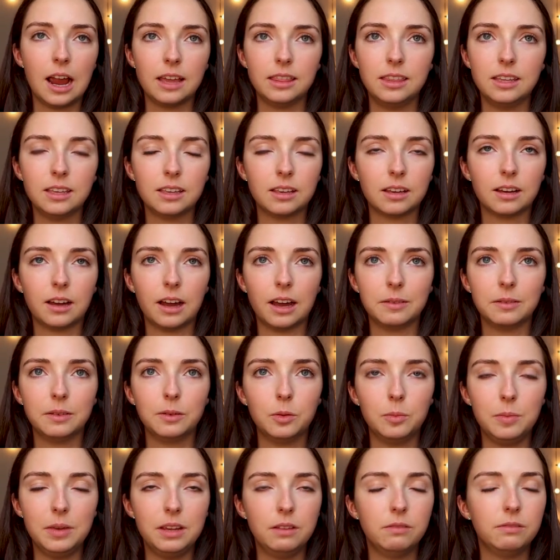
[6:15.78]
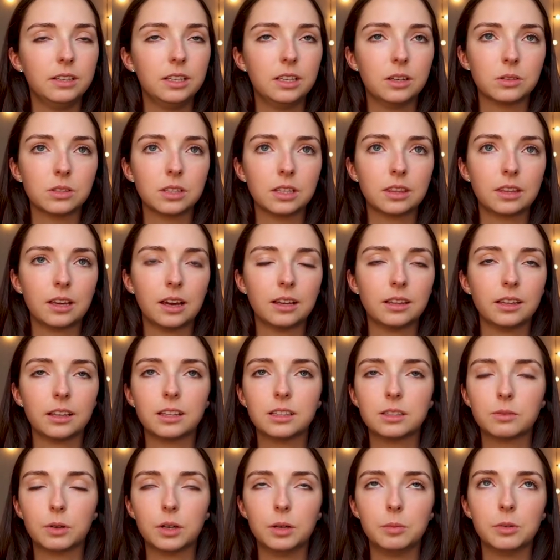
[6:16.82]
I think I've even made videos like that. Like
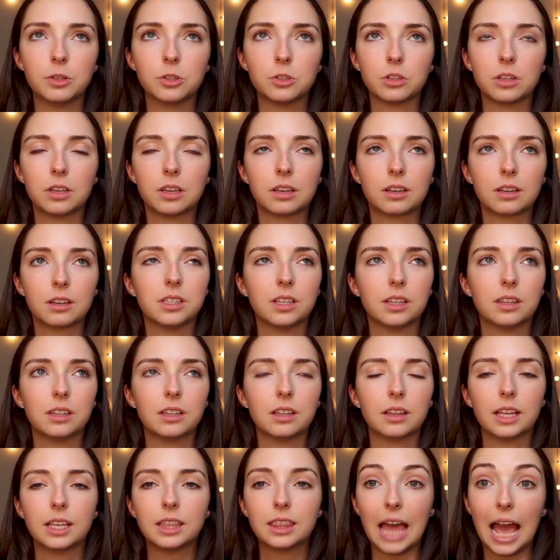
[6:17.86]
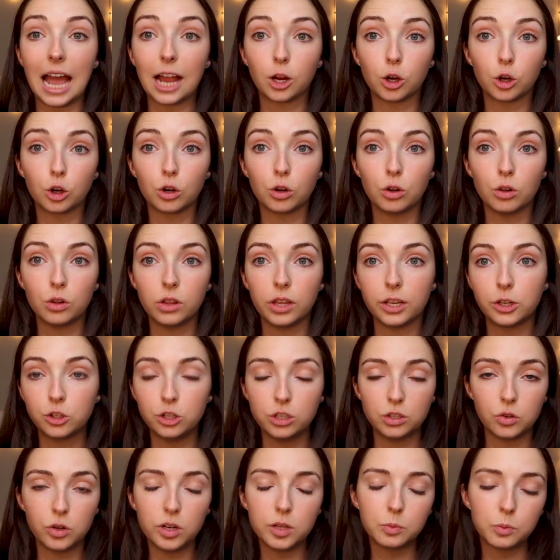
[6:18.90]
it's very much like, it's that thing like that girl, like
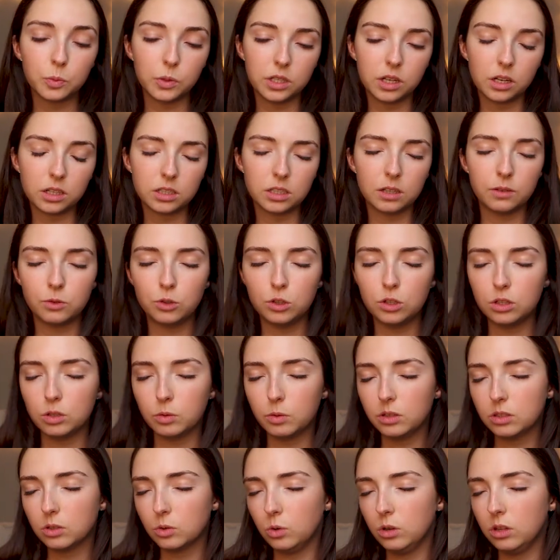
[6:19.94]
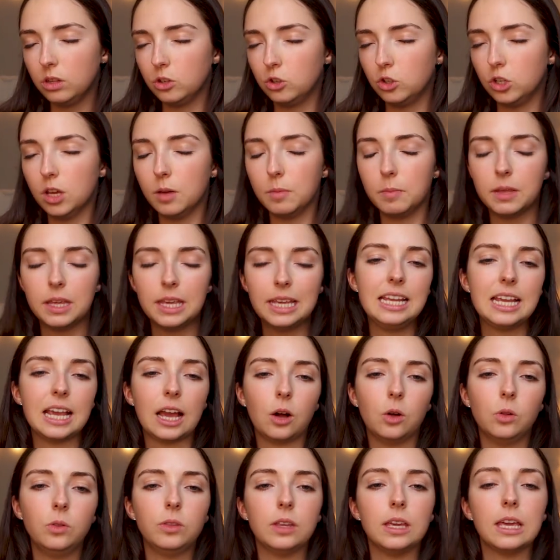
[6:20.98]
she's always productive. She's always going to the gym, eating
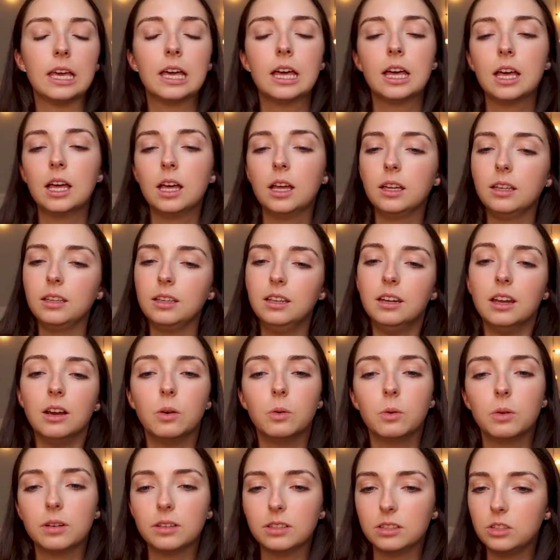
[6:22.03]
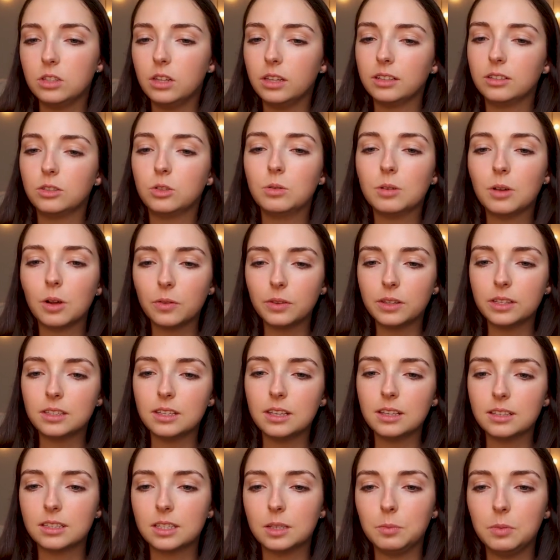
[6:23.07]
healthy, you know, like doing all these
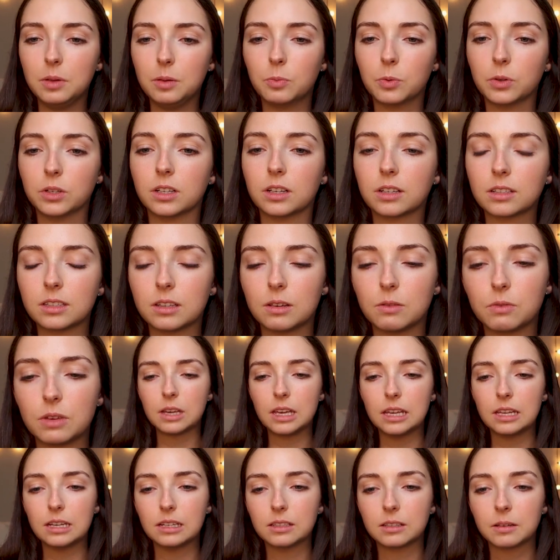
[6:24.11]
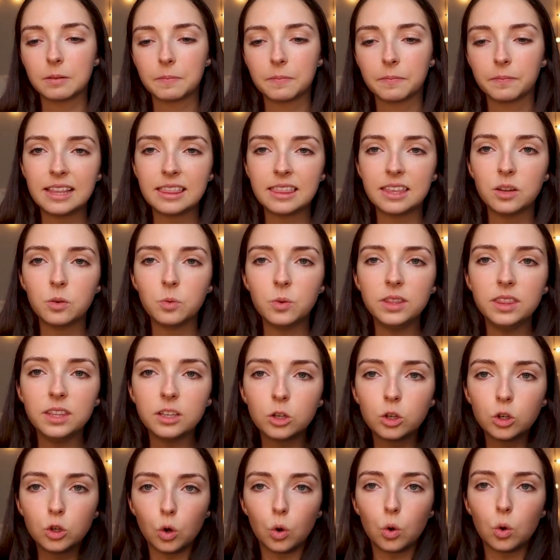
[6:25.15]
things to be productive. And I think when the
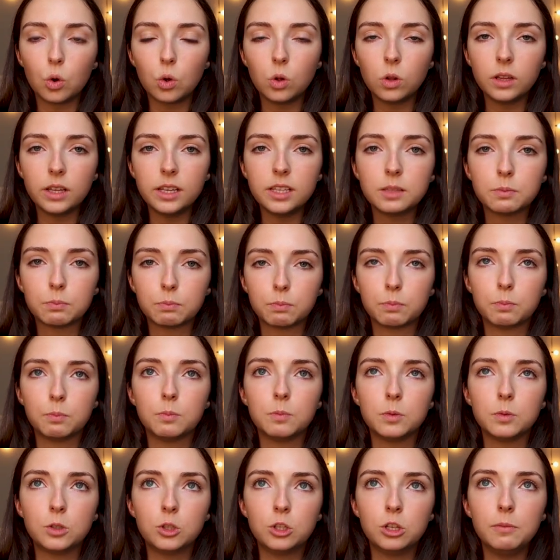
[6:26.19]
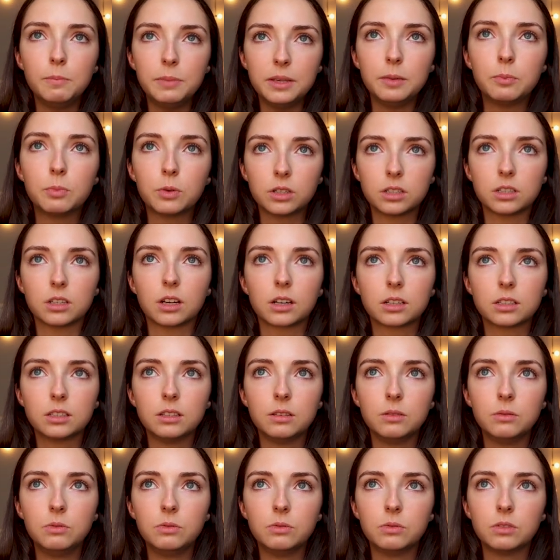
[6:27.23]
goal is to be
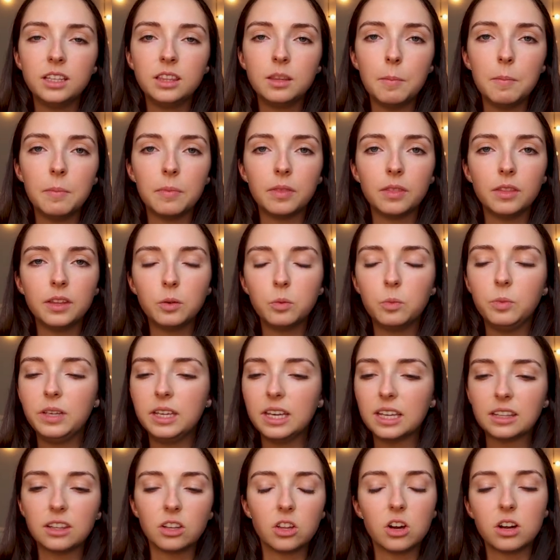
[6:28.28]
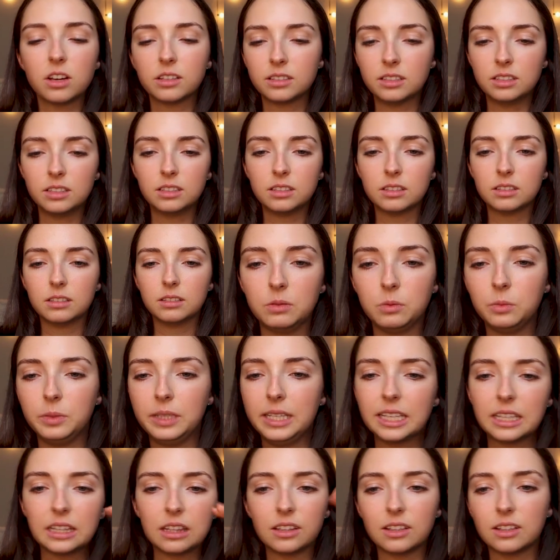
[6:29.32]
productive, like the like we get lost we
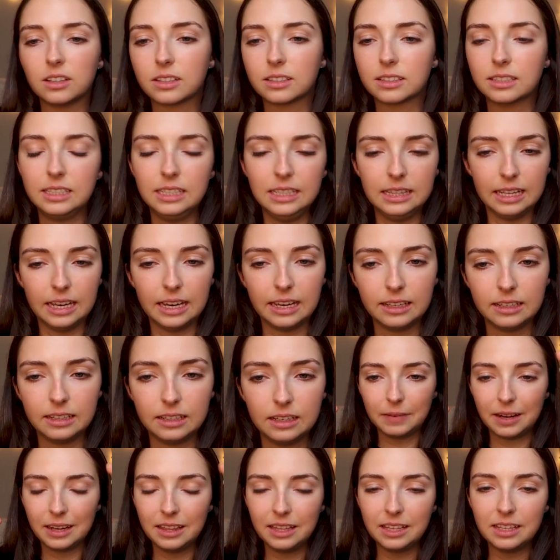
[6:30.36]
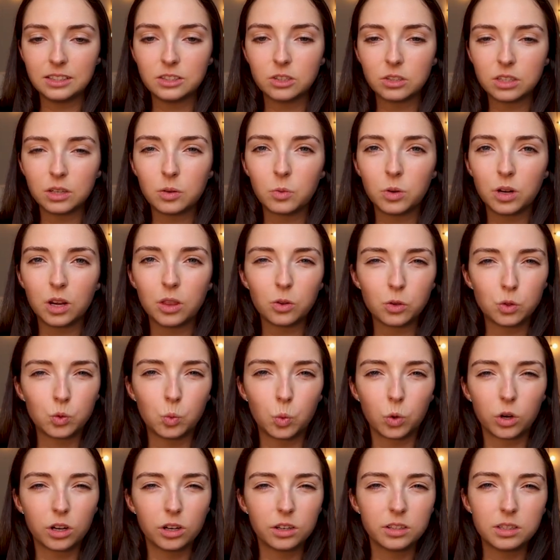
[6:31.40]
get lost in that. I think it's just like one of those
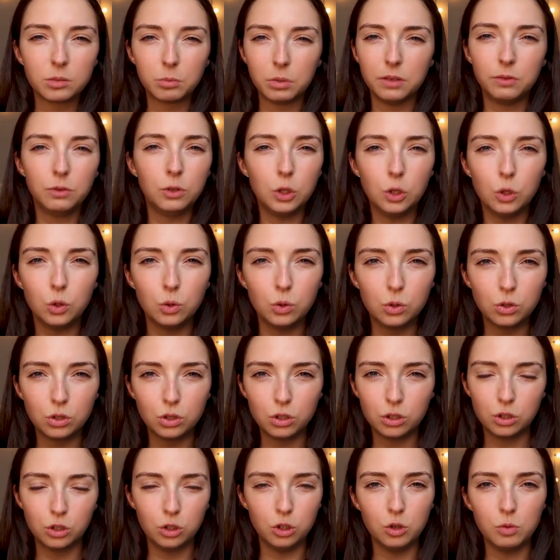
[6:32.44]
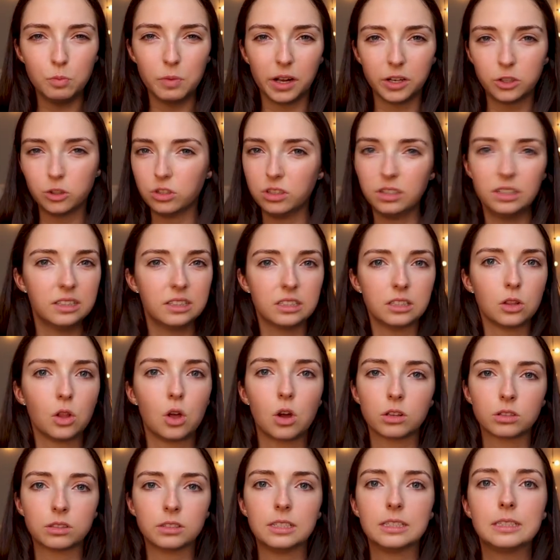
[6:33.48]
words that we've used too much that it's
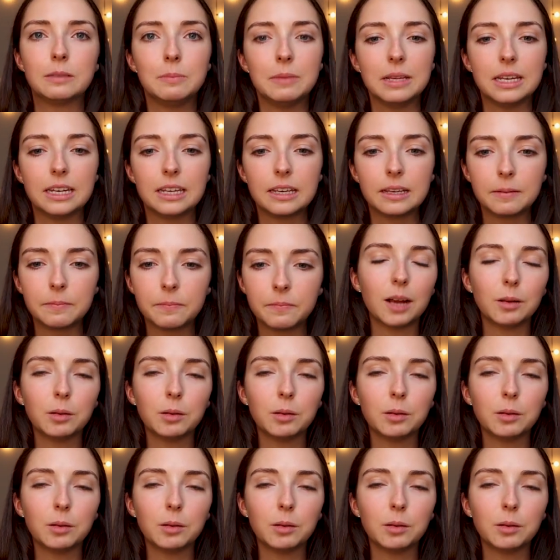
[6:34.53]
lost its meaning.